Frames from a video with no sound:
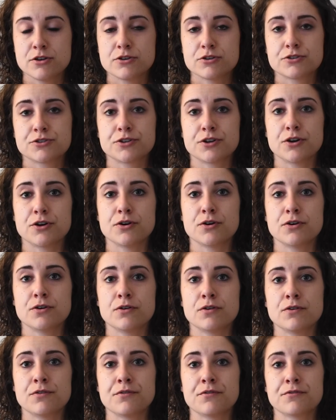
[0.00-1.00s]

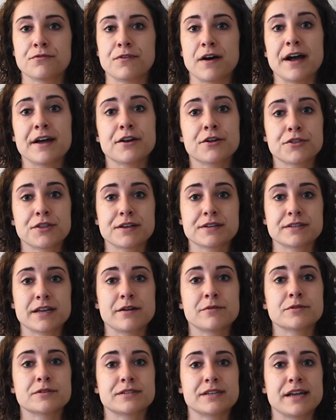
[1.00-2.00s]
So final things
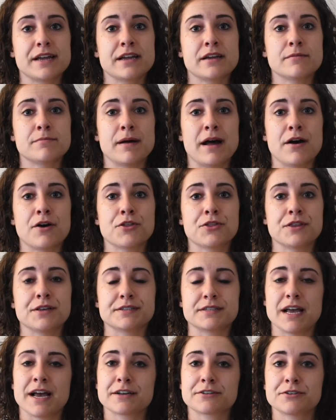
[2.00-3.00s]
I will say about
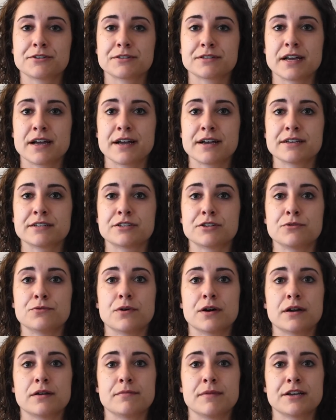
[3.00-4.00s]
this exercise: you
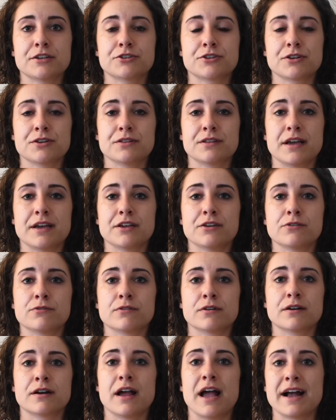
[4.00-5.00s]
want to make sure that
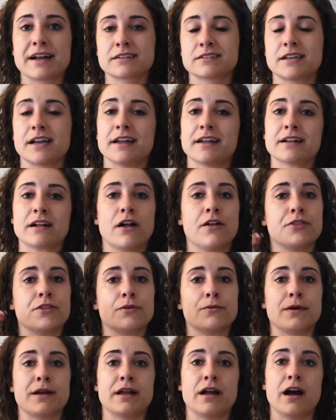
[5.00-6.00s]
you're exhaling on
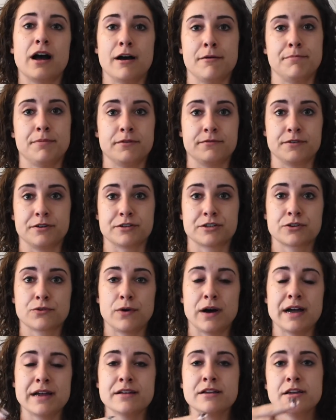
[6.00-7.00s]
the way up of your
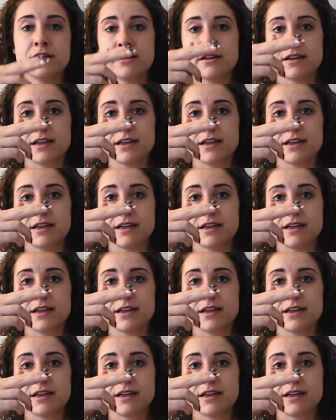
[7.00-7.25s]
squat.